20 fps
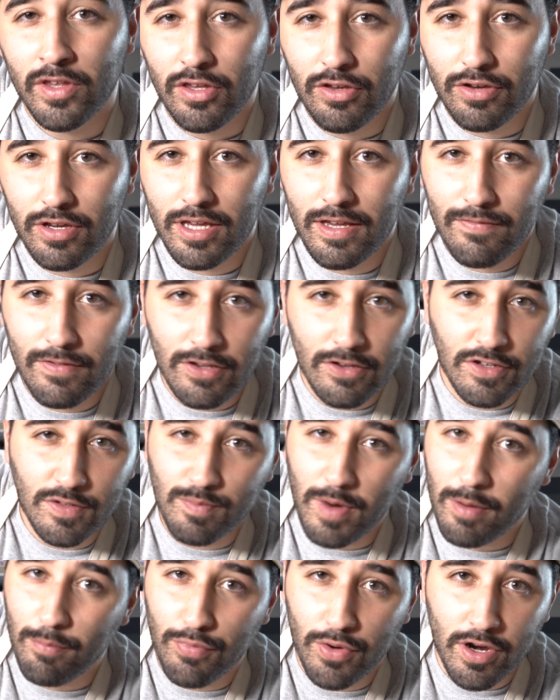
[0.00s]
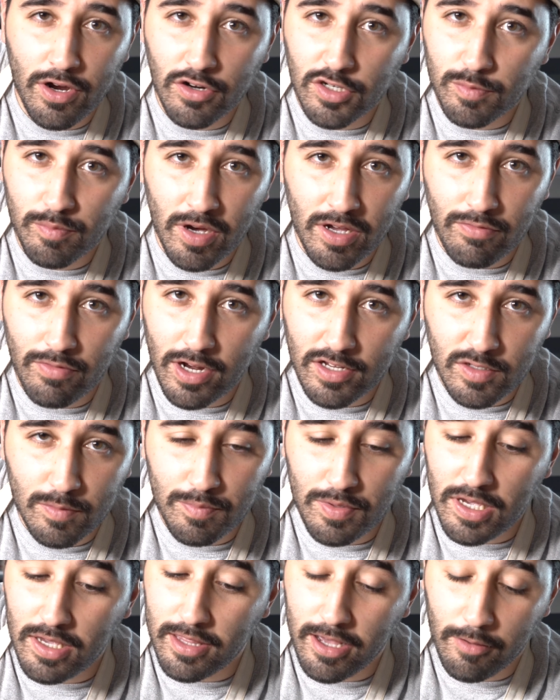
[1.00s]
You can even use my brioche bun
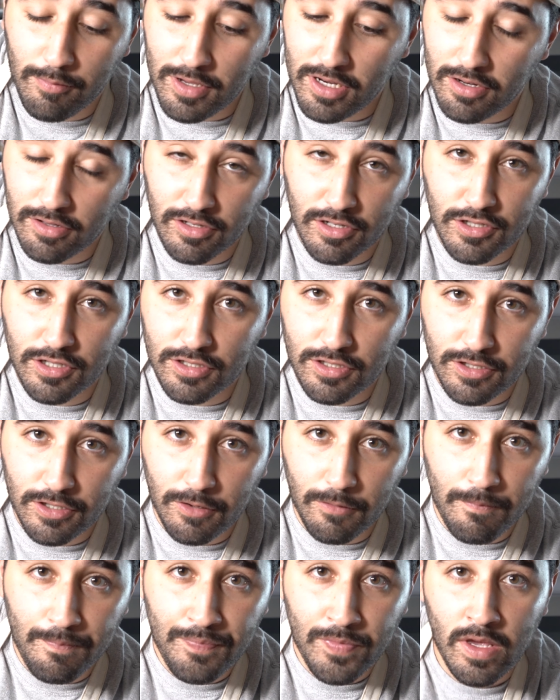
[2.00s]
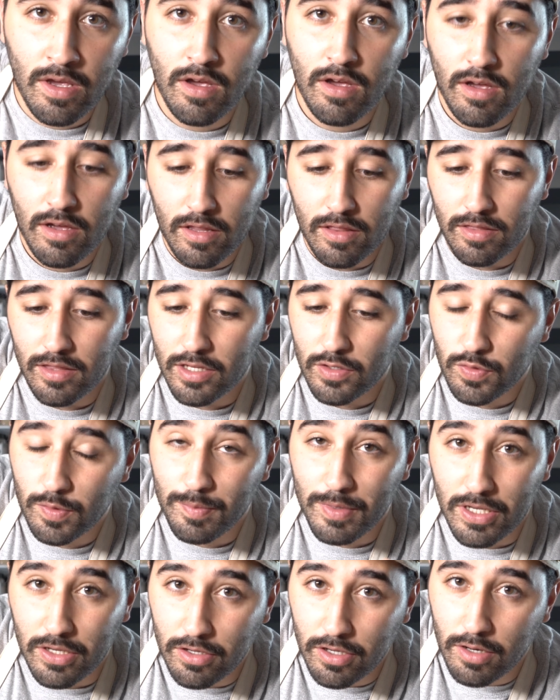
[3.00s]
recipe, that would be delicious too. This
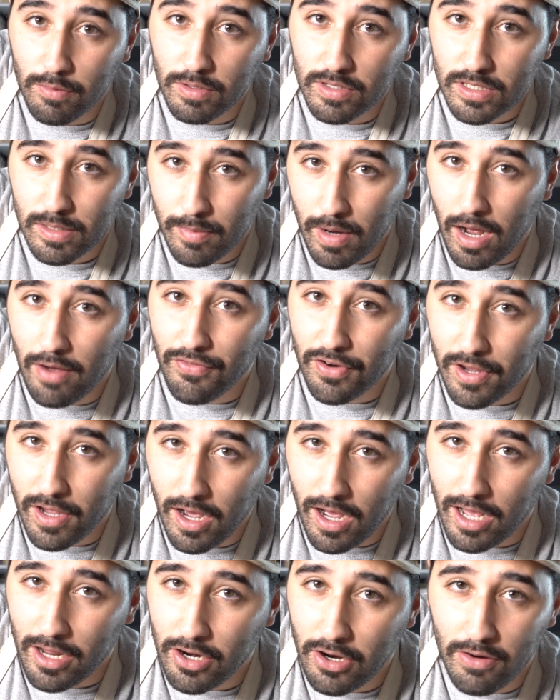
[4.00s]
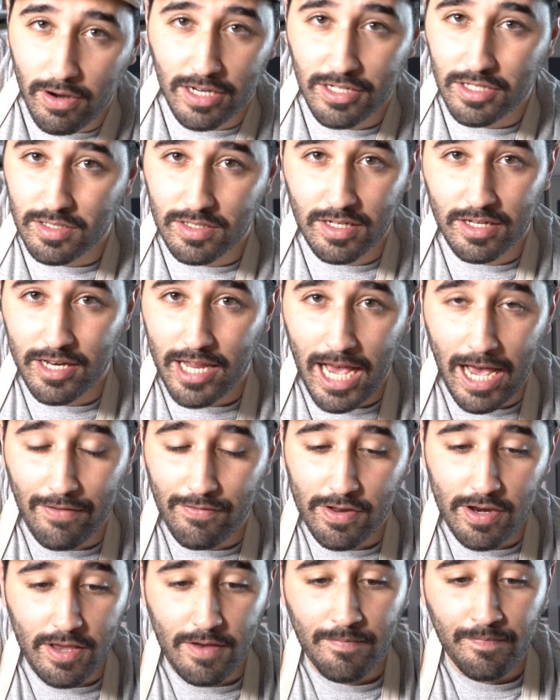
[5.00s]
would be good with some avocado, I just didn't
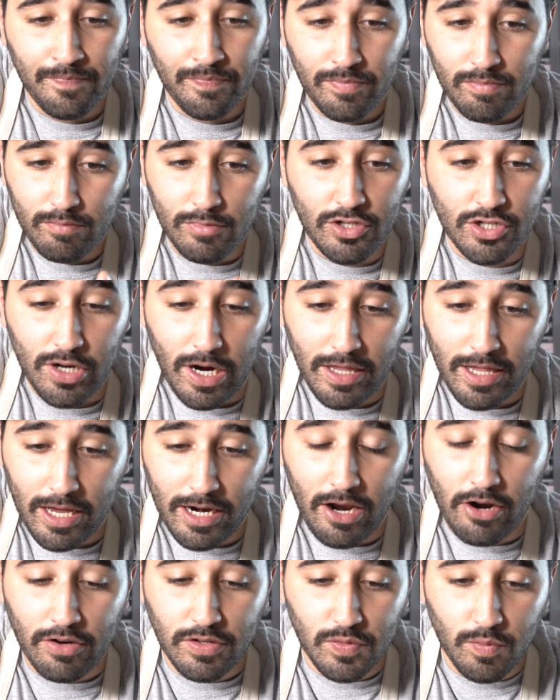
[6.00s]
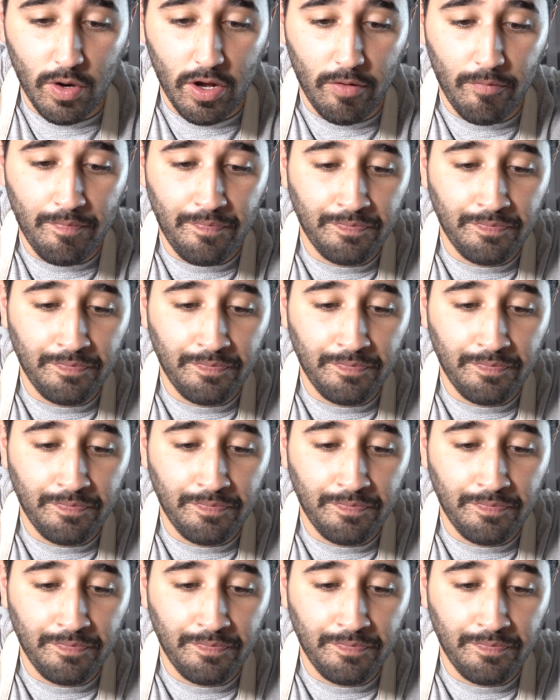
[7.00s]
have any, but try that out as well.